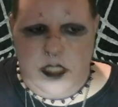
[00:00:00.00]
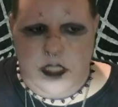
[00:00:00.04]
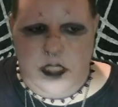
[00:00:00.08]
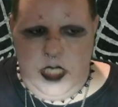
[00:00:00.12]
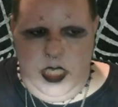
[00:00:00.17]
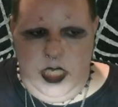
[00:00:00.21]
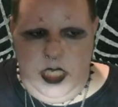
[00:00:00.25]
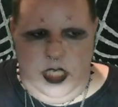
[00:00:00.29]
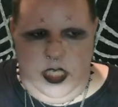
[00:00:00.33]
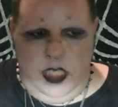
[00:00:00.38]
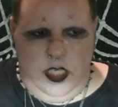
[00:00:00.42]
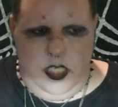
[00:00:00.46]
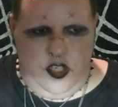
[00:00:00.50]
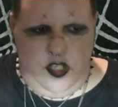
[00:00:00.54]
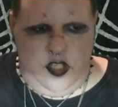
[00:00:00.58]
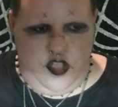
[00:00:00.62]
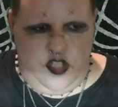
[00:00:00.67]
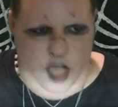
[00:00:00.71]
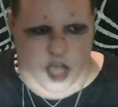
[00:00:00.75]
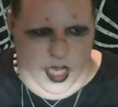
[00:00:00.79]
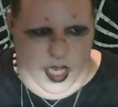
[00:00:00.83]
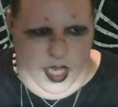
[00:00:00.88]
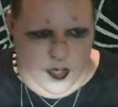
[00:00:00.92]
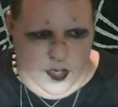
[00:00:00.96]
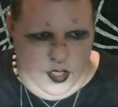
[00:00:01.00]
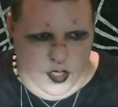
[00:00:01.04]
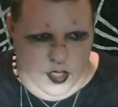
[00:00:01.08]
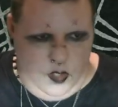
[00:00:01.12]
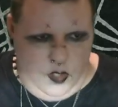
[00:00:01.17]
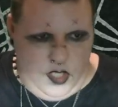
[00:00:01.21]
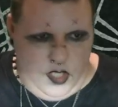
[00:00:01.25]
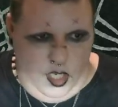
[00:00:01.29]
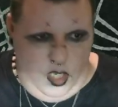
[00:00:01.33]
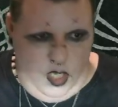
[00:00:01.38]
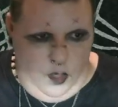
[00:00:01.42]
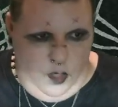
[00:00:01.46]
shot using
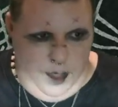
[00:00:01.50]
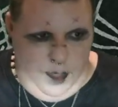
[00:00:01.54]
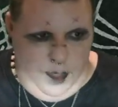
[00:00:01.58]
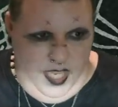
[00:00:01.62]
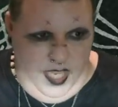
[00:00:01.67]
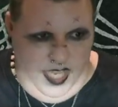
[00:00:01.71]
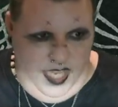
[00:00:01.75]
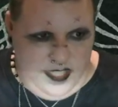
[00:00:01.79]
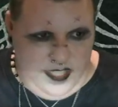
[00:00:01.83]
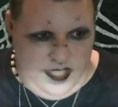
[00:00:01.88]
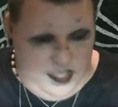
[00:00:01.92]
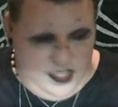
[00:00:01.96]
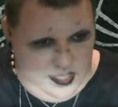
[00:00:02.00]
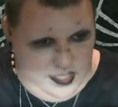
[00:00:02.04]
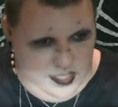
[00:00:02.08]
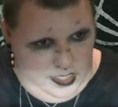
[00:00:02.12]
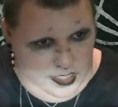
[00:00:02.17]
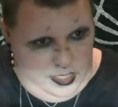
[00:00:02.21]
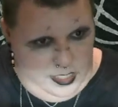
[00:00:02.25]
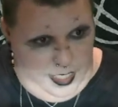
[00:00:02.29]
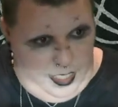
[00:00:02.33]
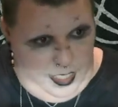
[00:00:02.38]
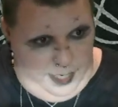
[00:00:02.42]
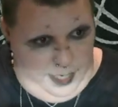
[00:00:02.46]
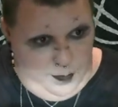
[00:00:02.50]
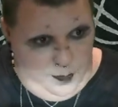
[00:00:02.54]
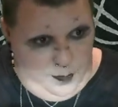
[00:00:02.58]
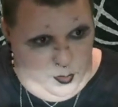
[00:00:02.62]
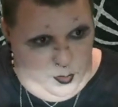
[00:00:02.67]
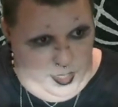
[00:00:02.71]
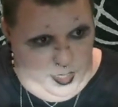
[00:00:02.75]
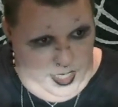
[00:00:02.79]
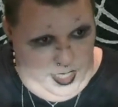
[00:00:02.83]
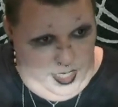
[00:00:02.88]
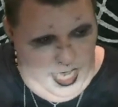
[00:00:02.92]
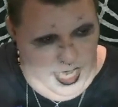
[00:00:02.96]
OBS like I'm doing
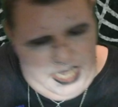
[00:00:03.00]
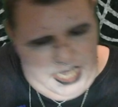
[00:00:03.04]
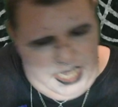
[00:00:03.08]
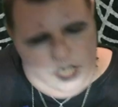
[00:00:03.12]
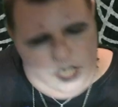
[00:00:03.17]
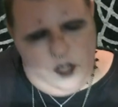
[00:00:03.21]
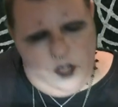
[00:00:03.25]
now,